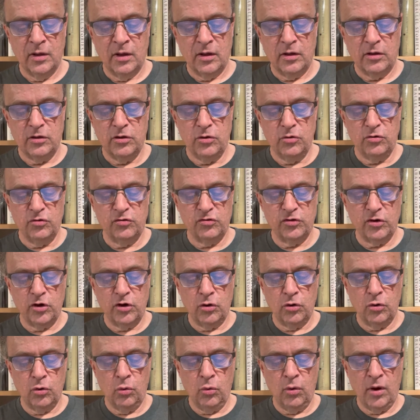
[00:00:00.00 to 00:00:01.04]
You
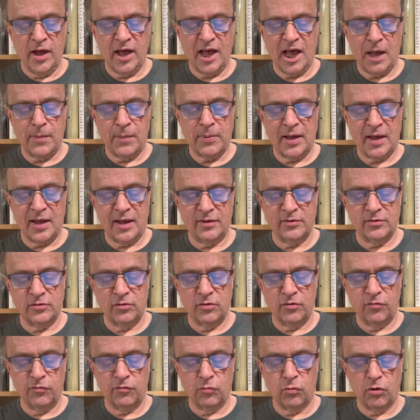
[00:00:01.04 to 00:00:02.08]
sow
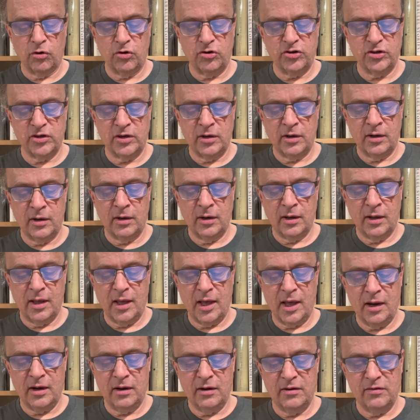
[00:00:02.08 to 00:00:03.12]
haphazard fortune
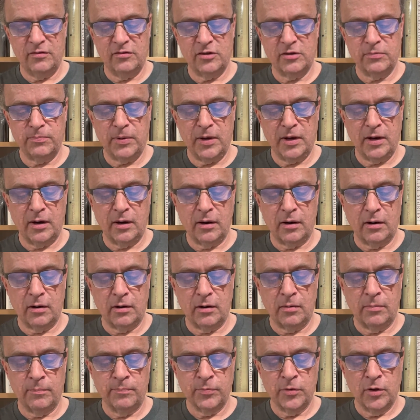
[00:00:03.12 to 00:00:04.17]
and
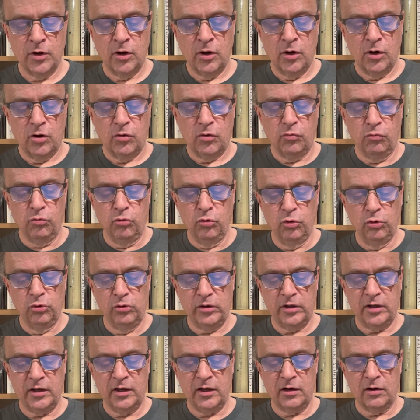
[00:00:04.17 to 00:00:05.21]
despair,
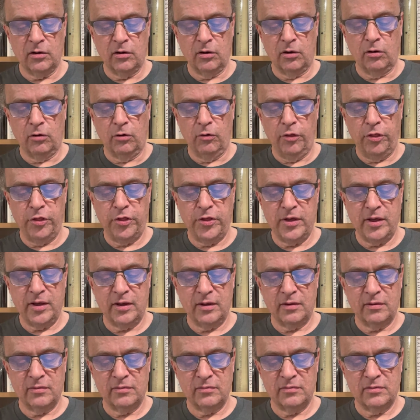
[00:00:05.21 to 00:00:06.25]
ruling all
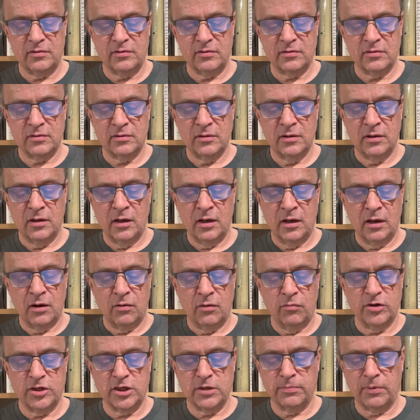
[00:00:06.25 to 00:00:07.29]
things,
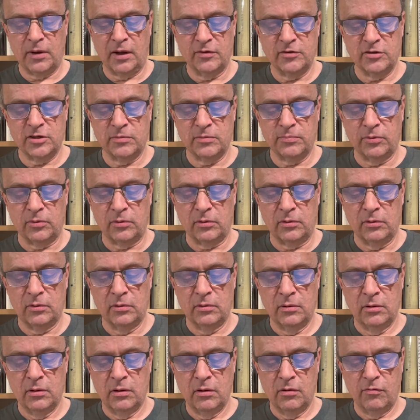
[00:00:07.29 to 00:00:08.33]
responsible
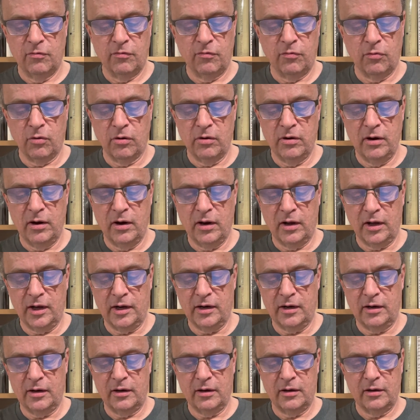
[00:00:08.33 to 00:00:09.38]
for
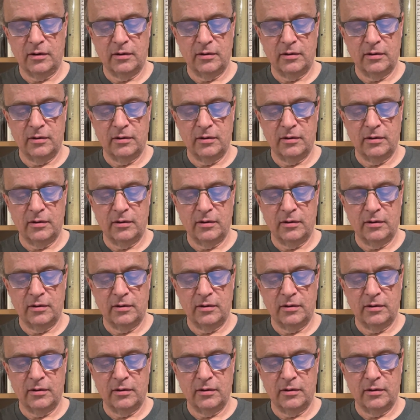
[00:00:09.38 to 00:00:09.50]
none.